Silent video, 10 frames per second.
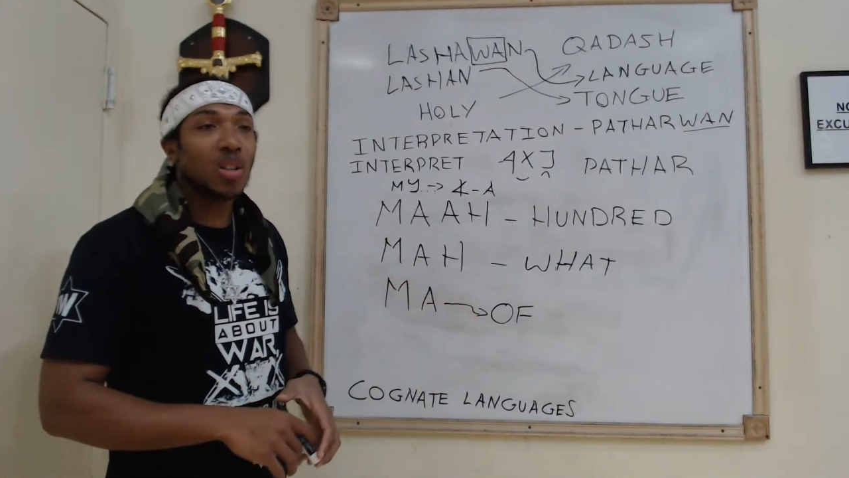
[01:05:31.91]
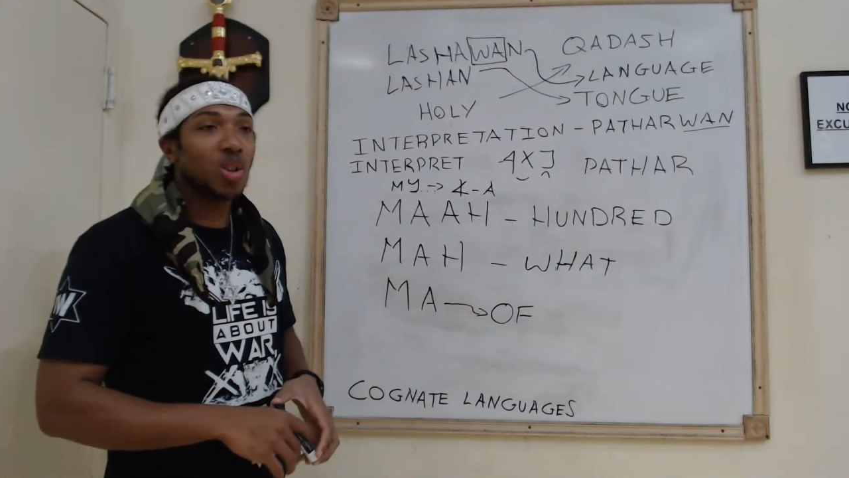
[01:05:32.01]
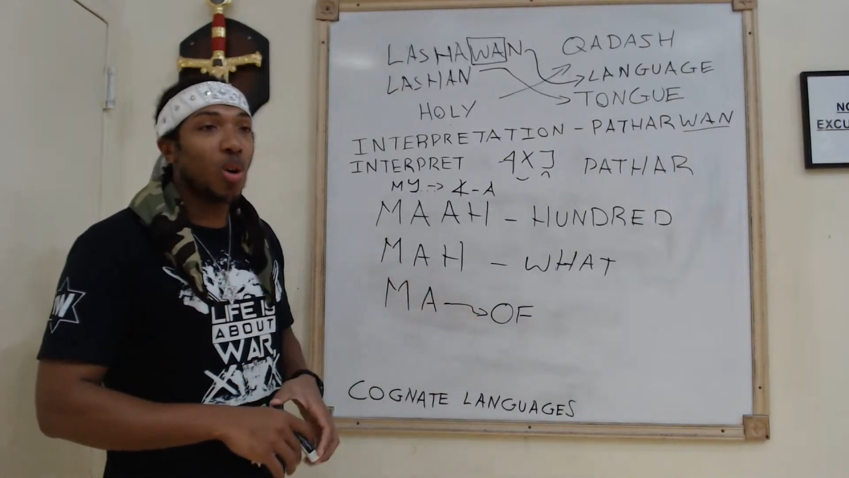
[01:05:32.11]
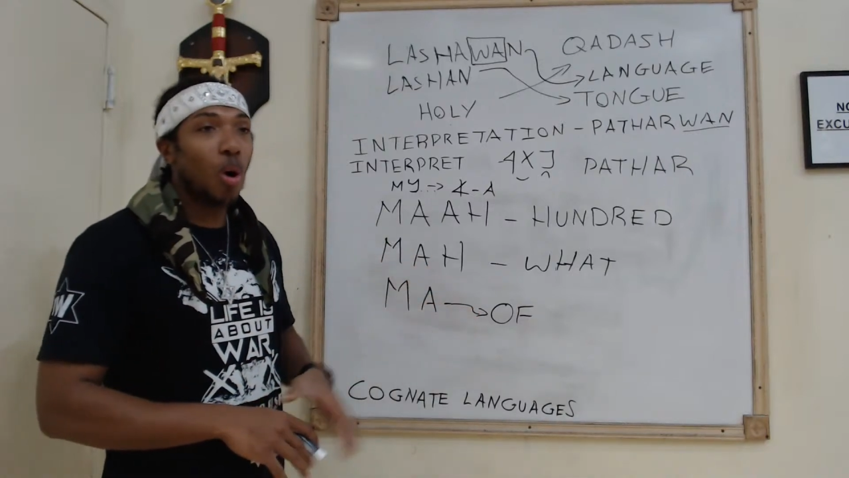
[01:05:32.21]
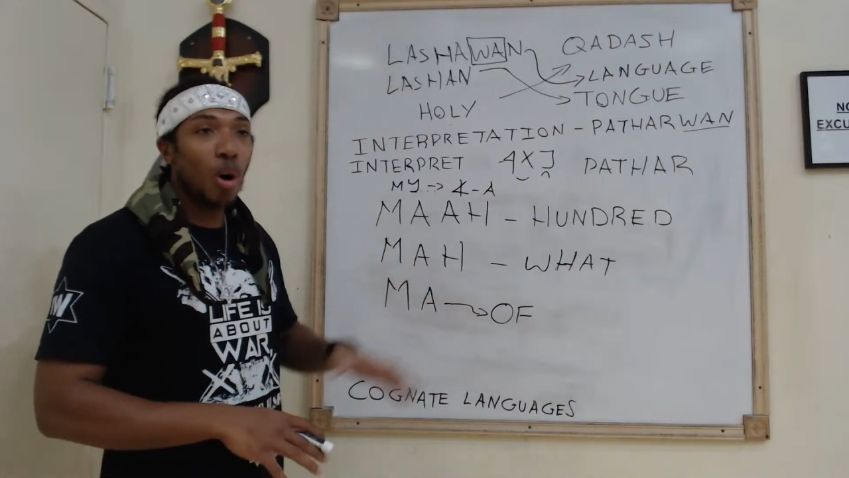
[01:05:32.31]

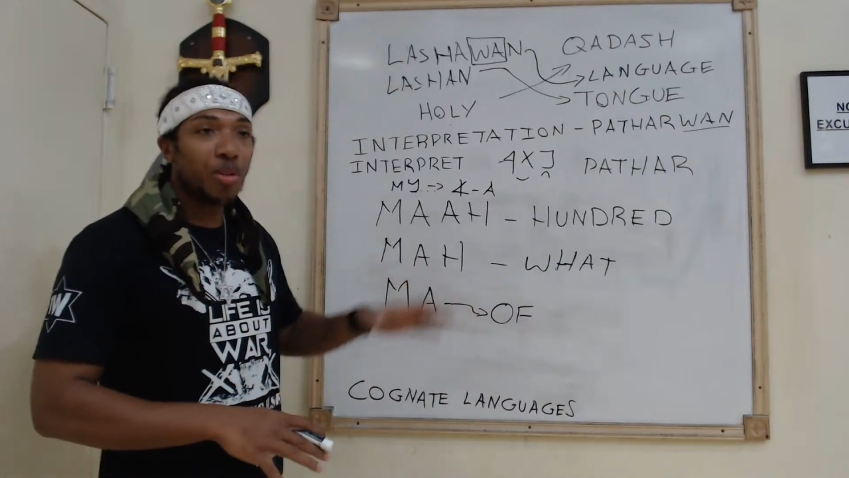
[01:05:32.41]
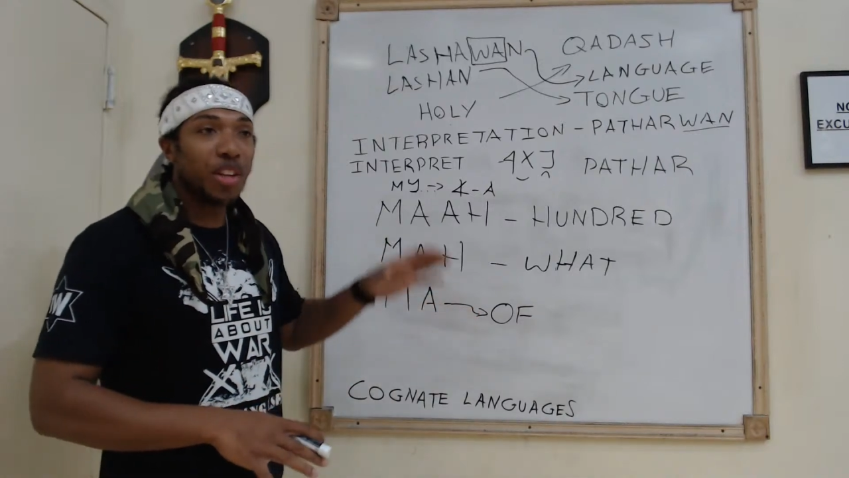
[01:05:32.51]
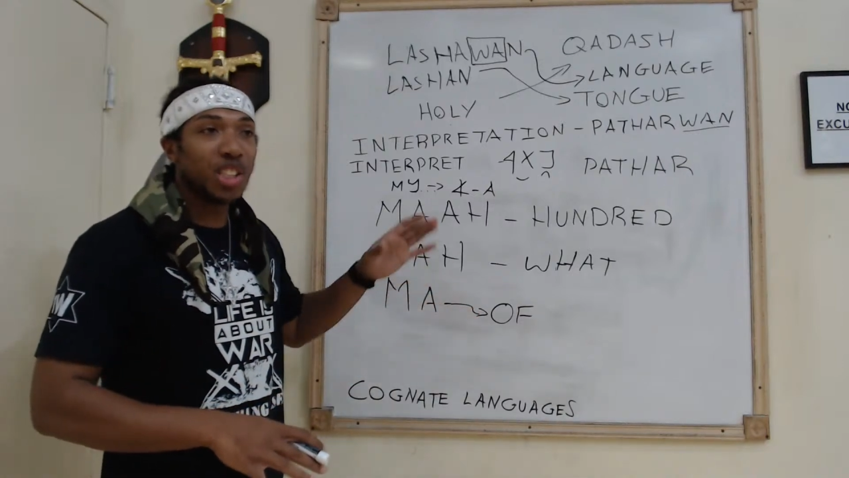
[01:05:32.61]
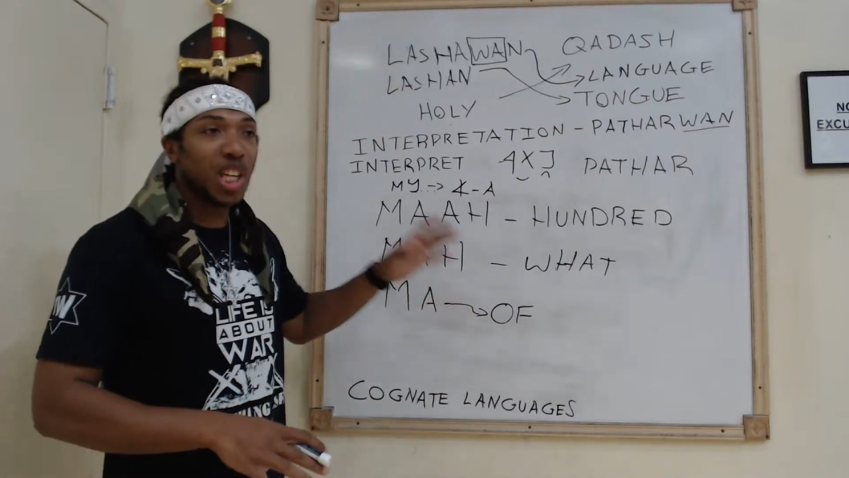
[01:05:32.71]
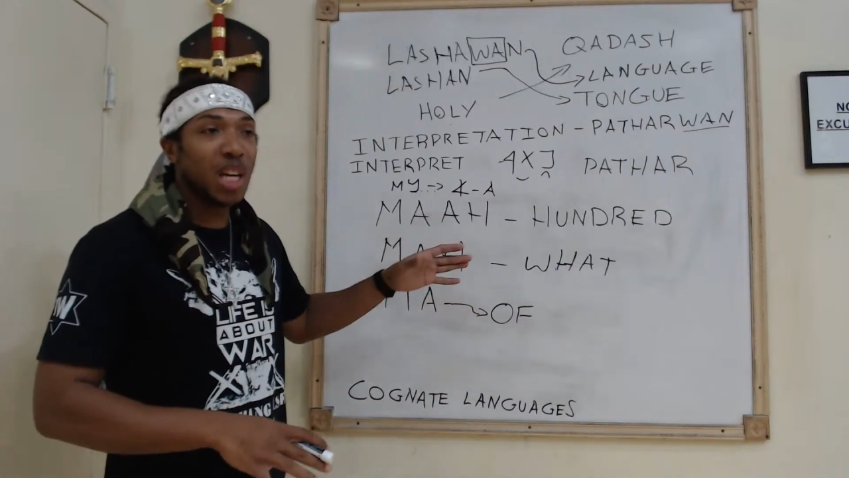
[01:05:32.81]
So all
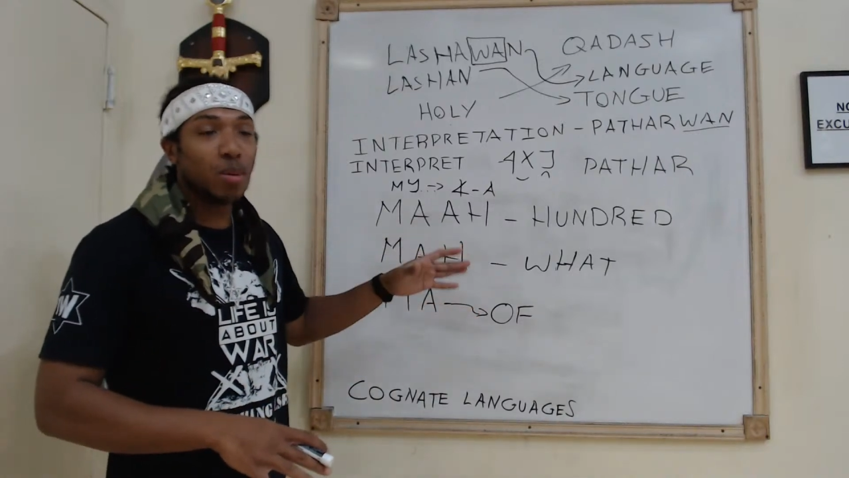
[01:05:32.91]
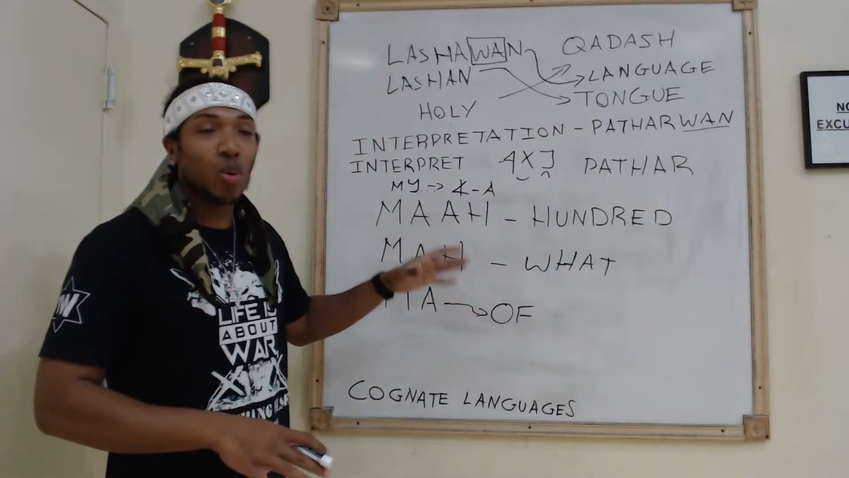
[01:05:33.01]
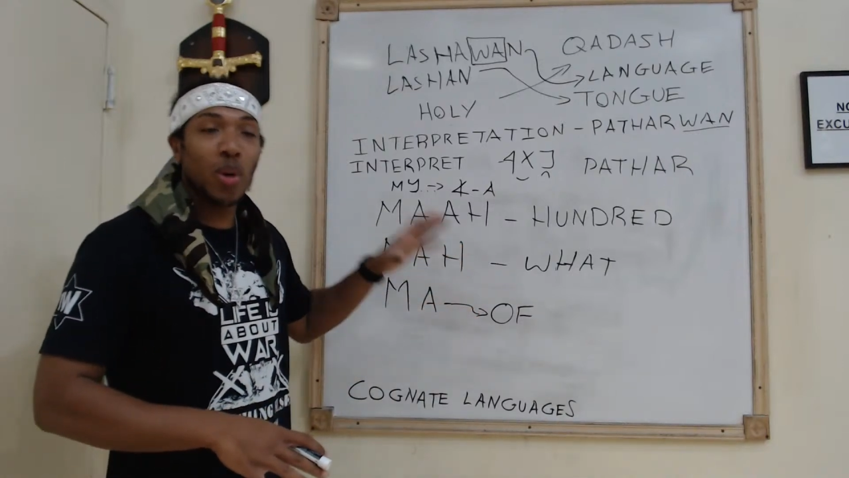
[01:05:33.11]
things Hebrew,